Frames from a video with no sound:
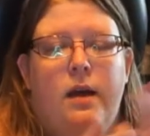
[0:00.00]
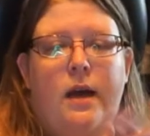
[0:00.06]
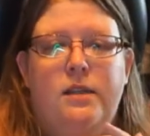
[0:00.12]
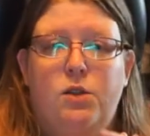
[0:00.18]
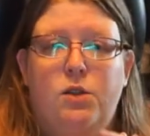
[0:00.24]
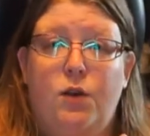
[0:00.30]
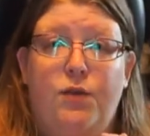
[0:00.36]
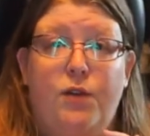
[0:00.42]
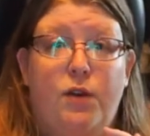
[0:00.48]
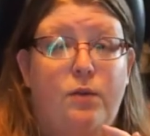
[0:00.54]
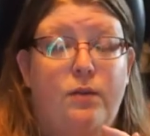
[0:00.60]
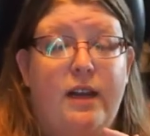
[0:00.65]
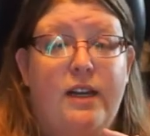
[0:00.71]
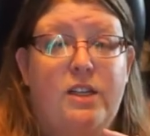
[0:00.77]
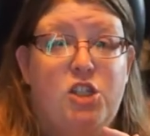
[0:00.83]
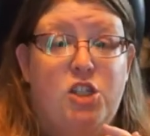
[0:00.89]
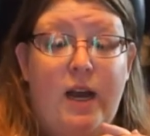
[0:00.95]
So if you don't
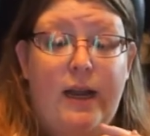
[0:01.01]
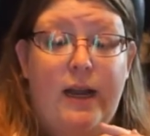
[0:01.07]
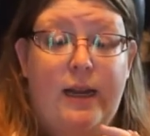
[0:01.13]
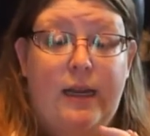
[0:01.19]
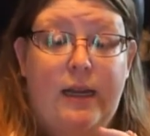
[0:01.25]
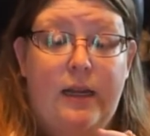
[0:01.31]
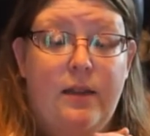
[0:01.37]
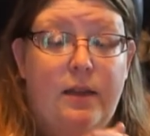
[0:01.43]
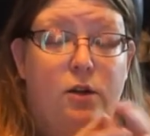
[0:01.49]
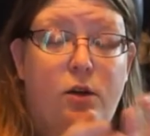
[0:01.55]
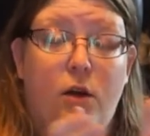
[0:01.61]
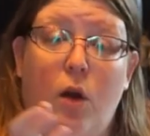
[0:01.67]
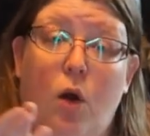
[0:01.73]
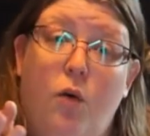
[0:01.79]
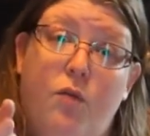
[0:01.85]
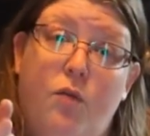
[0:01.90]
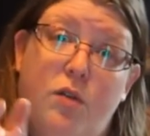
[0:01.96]
like shiny, then you
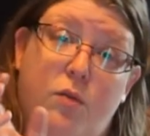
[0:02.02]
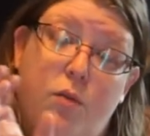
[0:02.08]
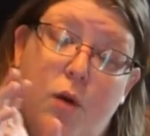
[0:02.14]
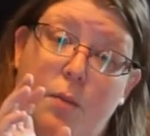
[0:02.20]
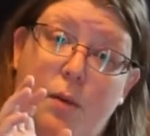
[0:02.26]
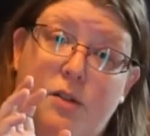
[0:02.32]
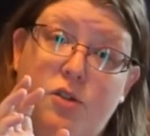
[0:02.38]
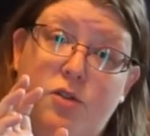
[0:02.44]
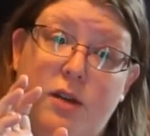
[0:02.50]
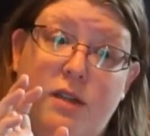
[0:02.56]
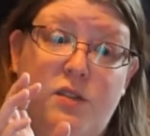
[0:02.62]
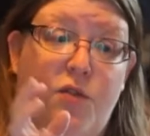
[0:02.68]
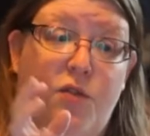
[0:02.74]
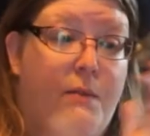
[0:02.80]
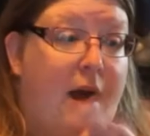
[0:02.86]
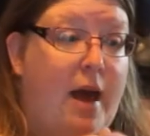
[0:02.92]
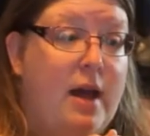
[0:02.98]
can go for the rub-on
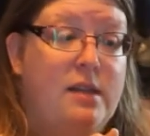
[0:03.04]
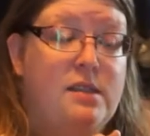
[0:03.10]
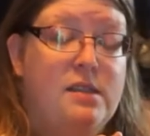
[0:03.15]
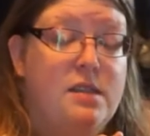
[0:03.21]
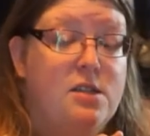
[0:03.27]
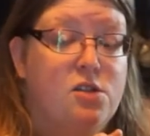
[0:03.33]
transfer mats.